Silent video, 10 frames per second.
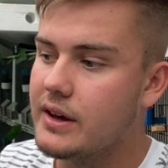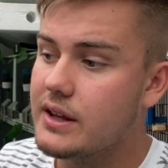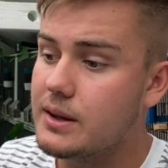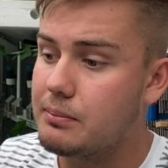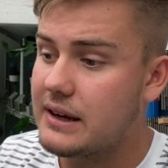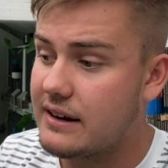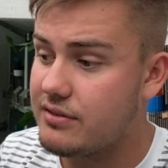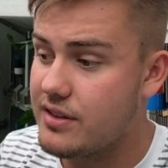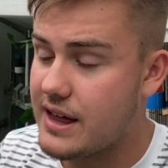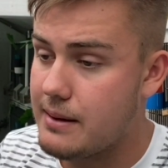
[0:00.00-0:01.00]
The plan
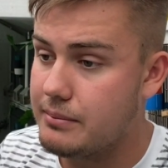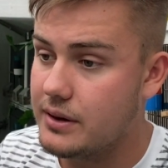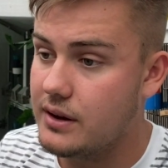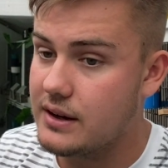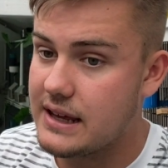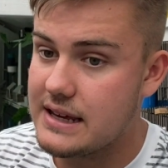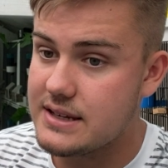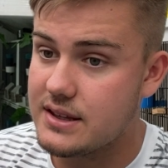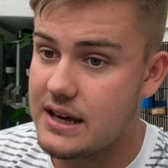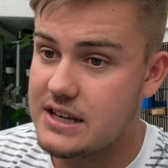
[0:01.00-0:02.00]
for that bird
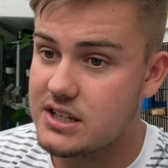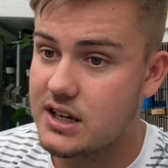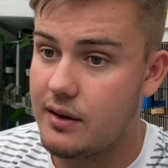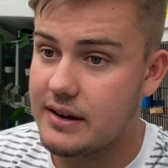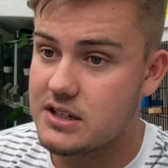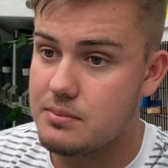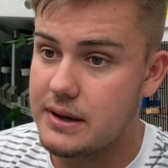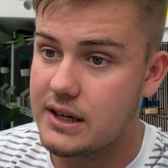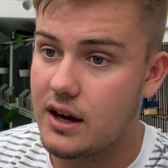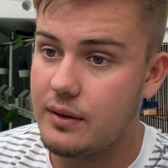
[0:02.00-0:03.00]
is that it's going to
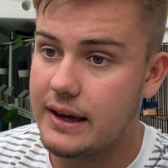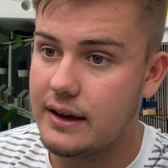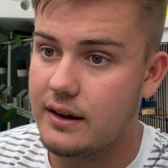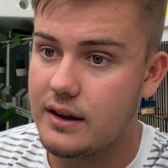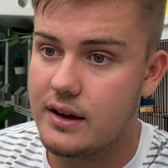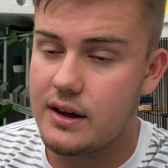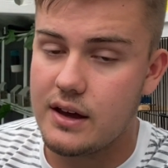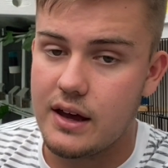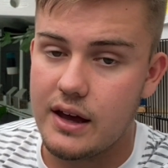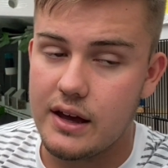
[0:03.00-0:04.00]
be going
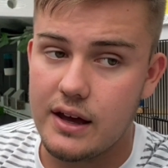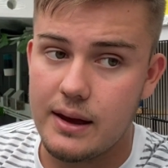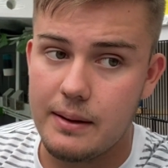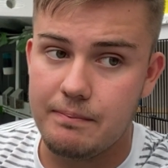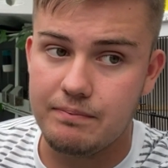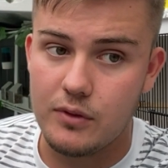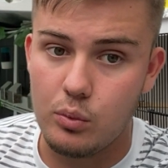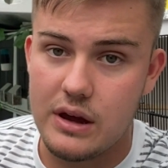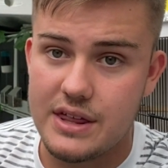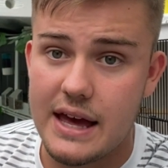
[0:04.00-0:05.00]

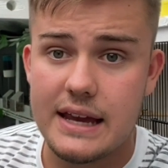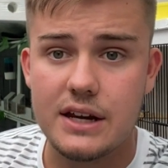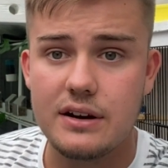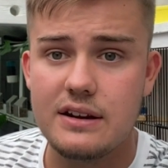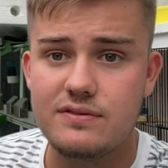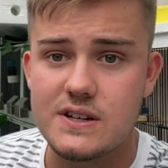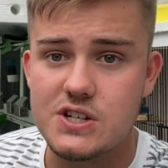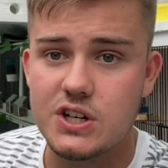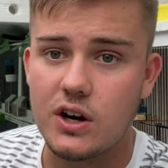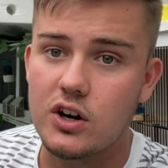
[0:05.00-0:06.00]
with a
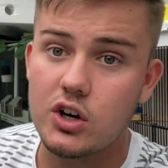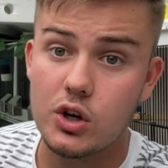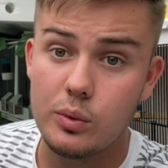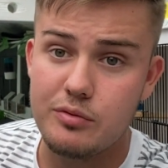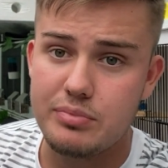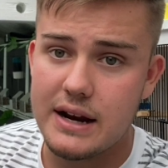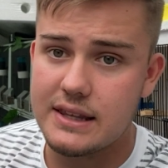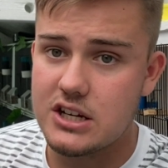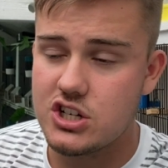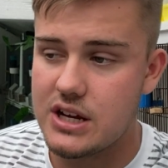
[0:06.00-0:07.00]
greenfinch cock who we've bred
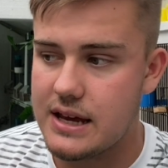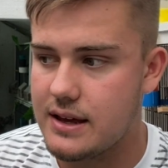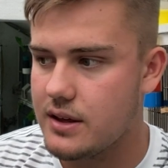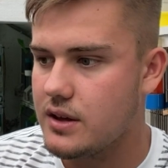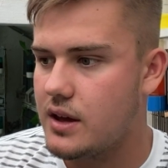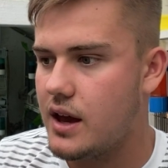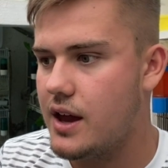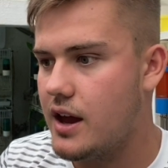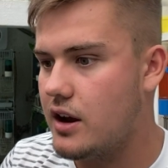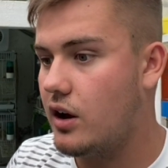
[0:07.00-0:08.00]
this year,
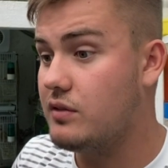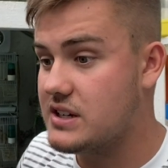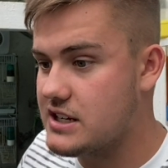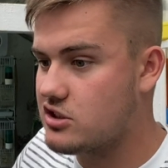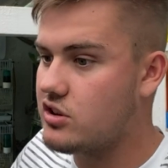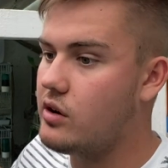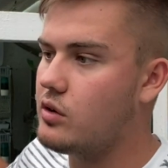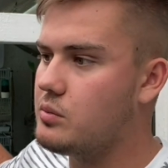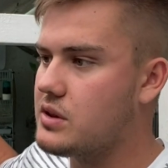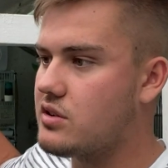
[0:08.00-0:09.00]
and obviously it's grown
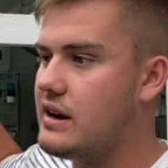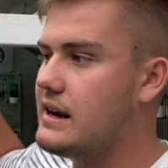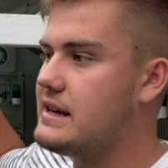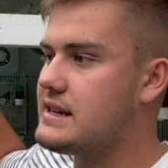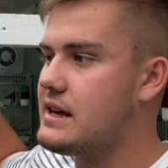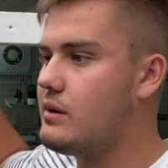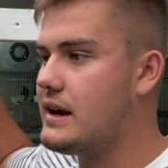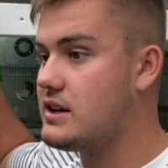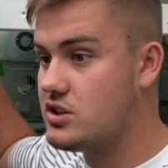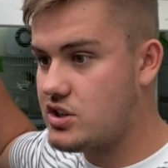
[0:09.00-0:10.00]
up with greenies
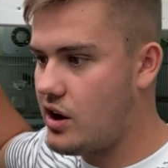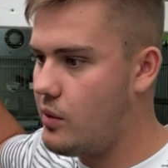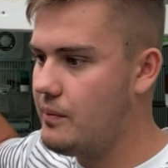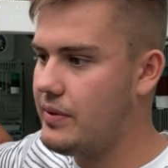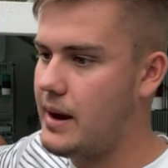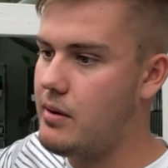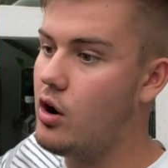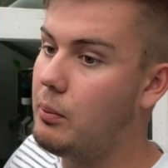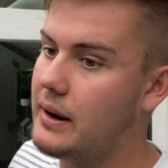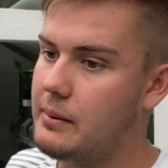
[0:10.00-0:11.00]
anyway, so I'm
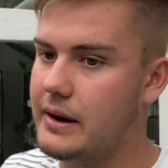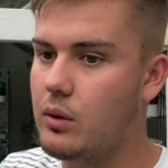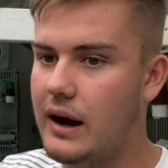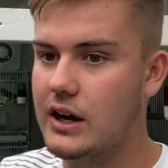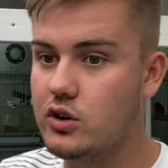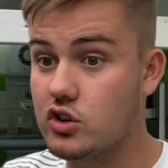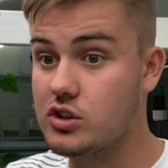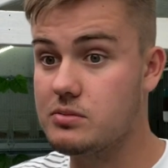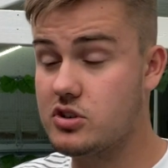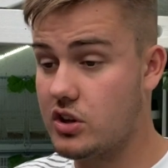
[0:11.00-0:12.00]
hoping it'll be quite
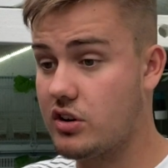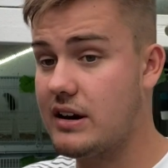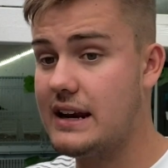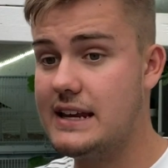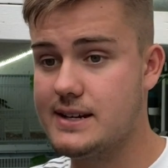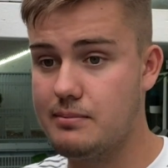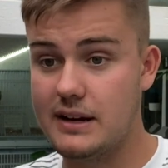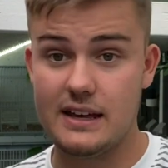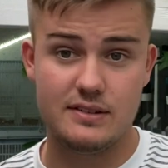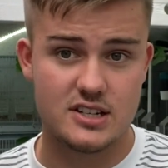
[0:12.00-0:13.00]
accustomed to the greenies and
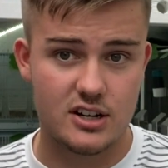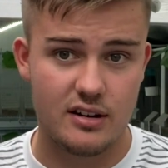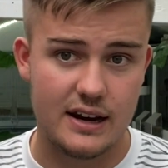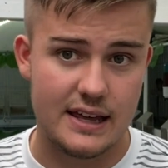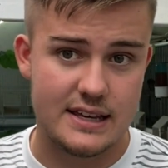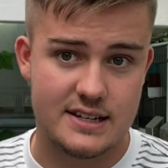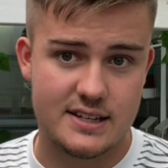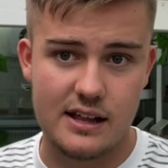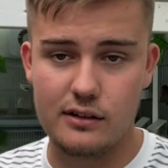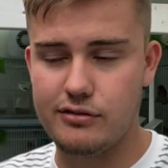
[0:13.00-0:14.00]
believe it's a greenie
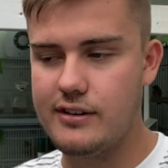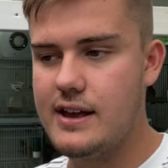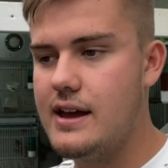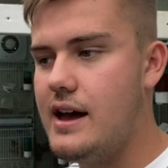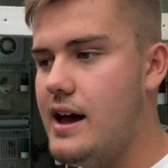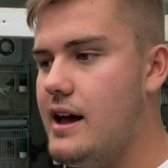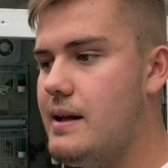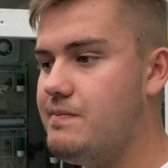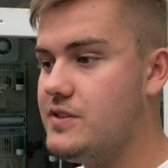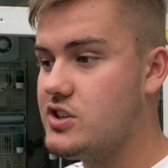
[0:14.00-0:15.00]
itself.
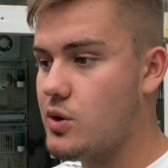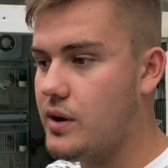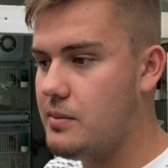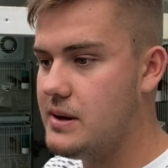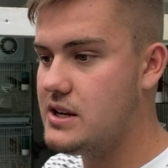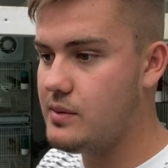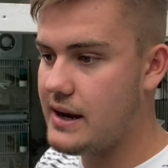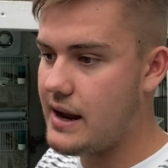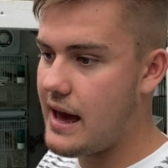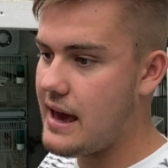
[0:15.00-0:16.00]
So we're going to be
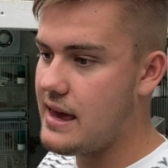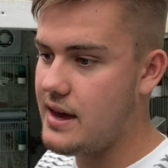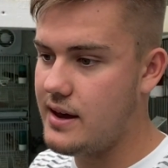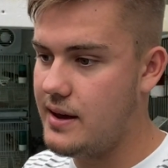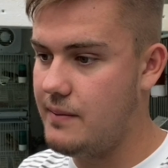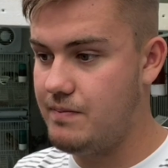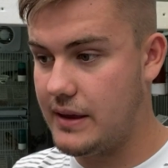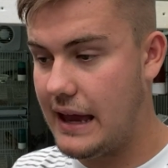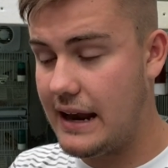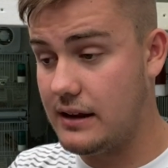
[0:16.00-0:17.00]
doing
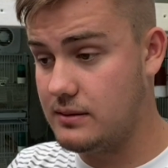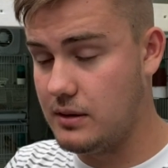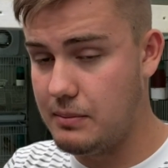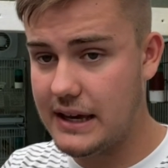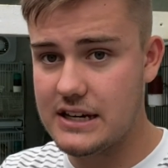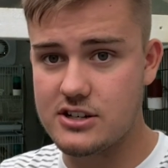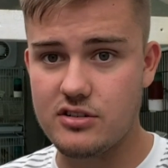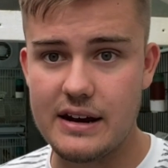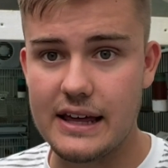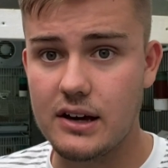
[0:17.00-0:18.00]
getting the biggest
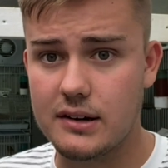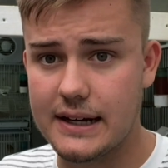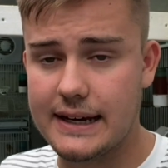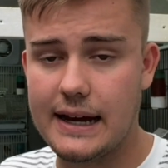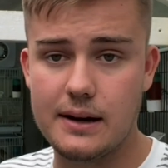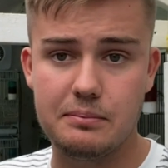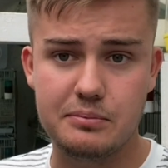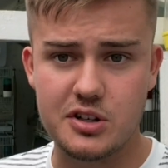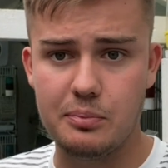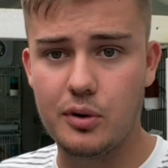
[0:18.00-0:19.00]
greenie cock I can
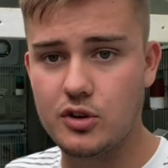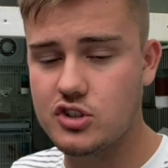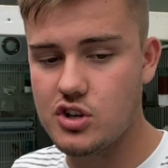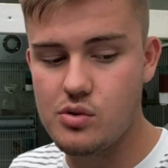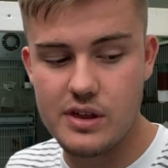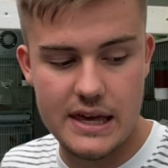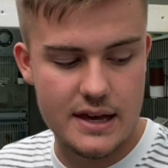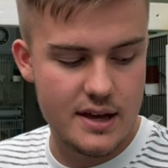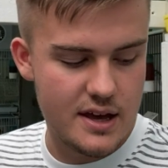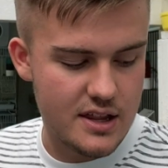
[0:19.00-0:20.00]
to put to the
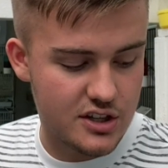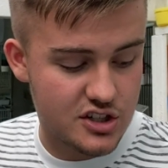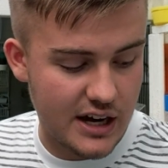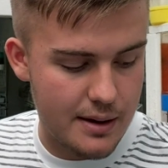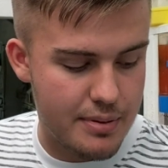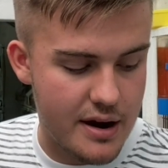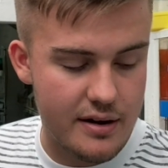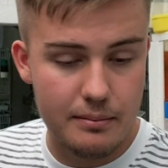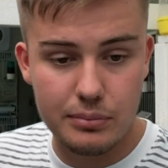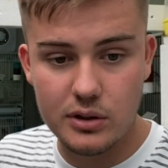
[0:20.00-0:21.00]

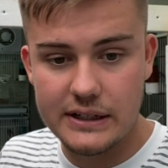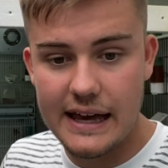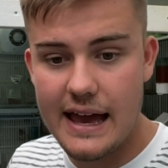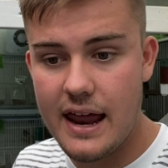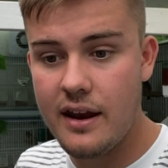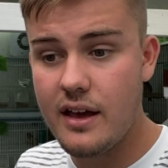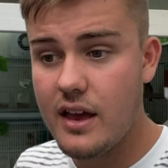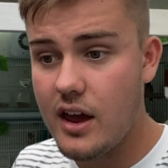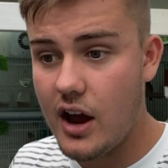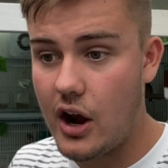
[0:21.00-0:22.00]
Siberian Bully Hen,
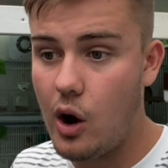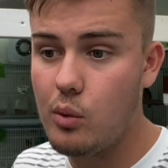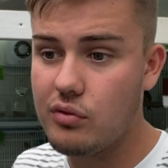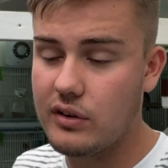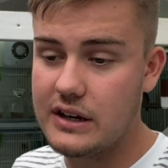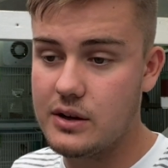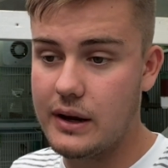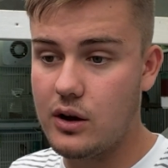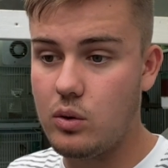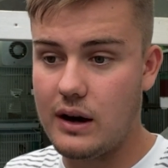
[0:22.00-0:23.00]
and hopefully
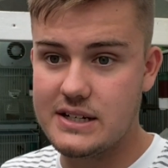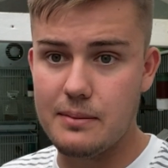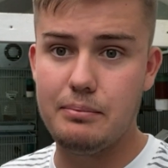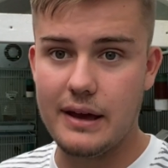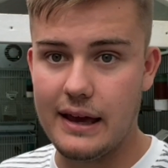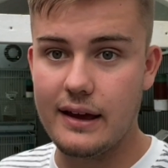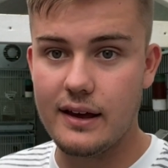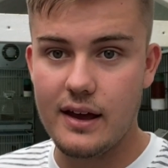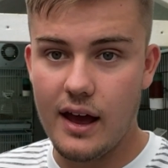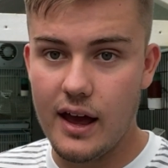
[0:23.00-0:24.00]
doing quite a big
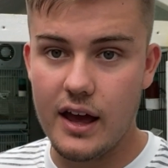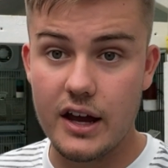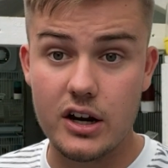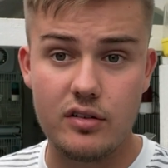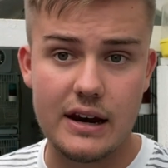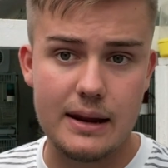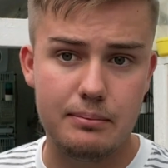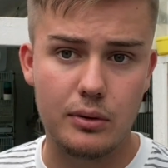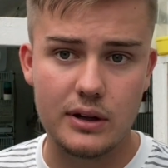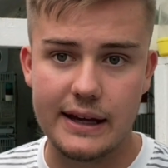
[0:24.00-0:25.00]
greenie bully